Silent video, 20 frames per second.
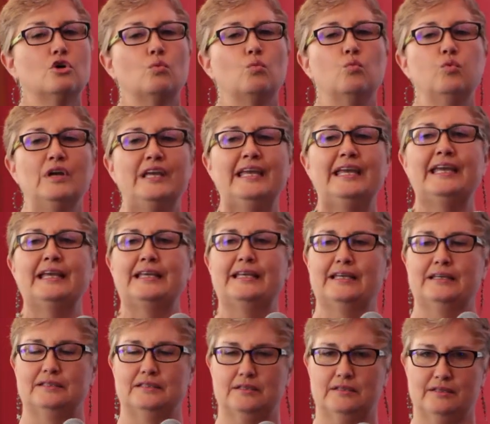we
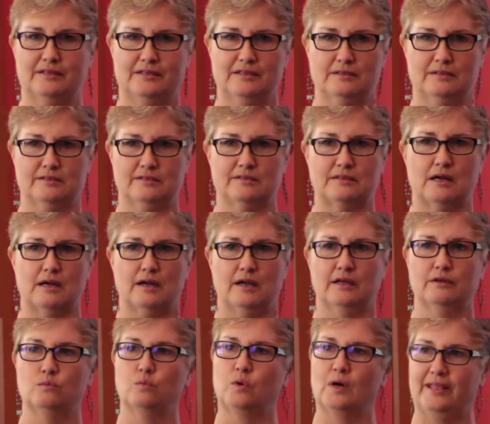get to
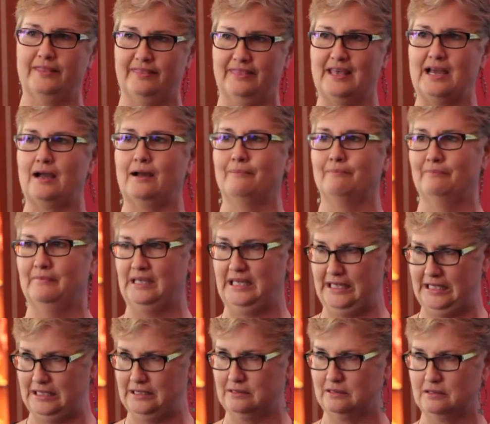decide what that
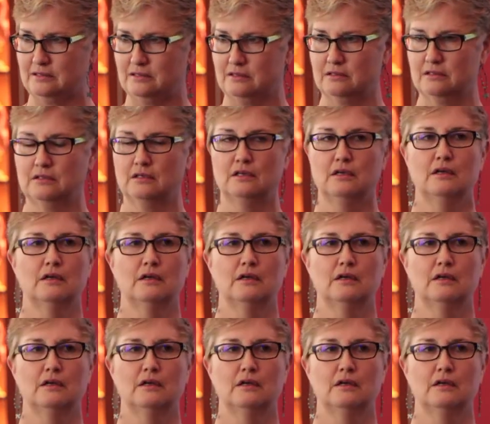means